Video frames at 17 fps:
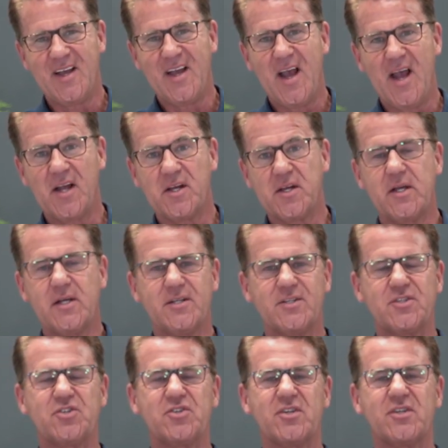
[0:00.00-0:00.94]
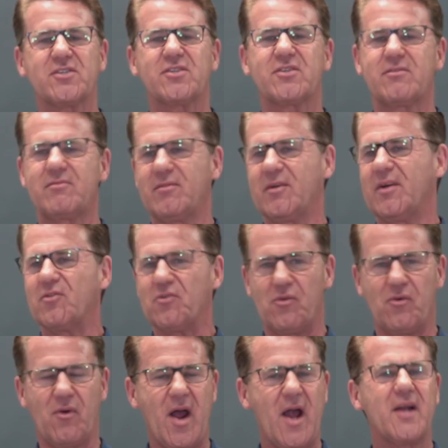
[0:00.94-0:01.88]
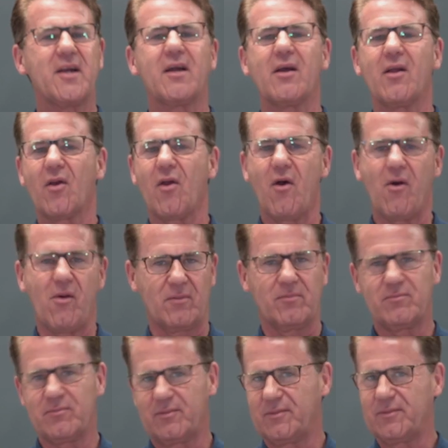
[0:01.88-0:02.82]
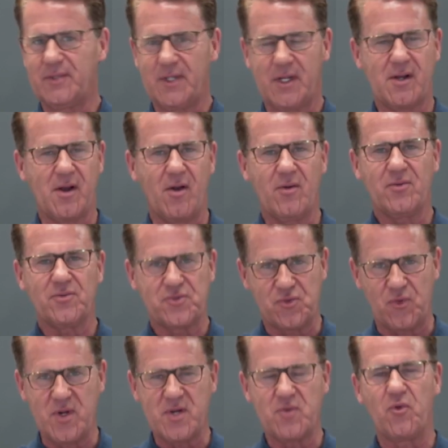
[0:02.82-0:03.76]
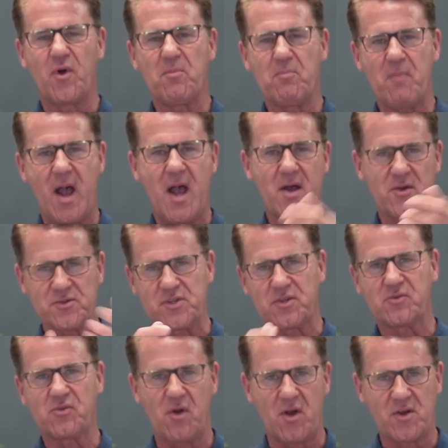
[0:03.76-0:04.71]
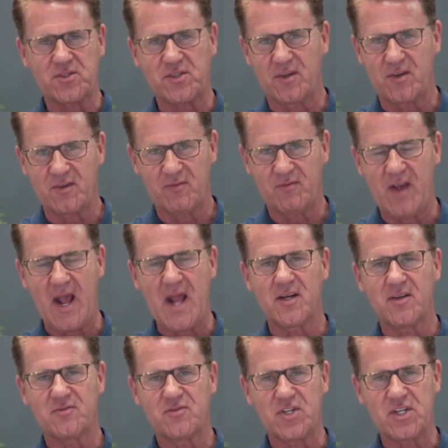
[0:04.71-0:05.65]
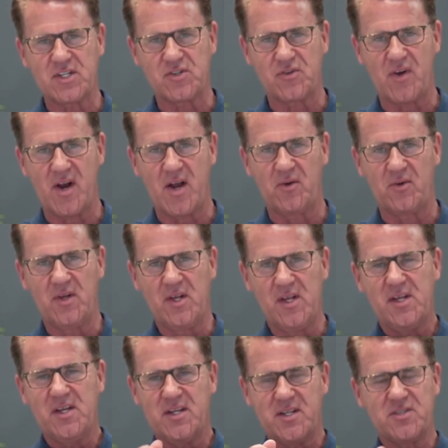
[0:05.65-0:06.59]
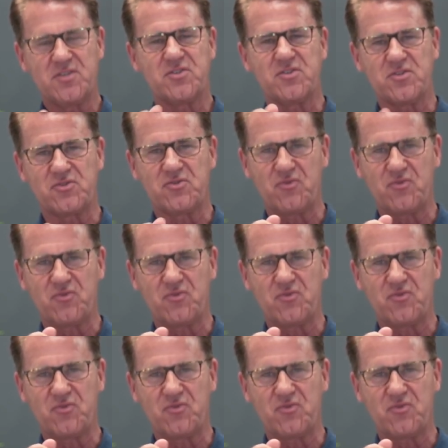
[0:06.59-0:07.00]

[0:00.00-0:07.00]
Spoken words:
And he's just riding along, you know, 21 miles across the Valley of Jezreel. He's just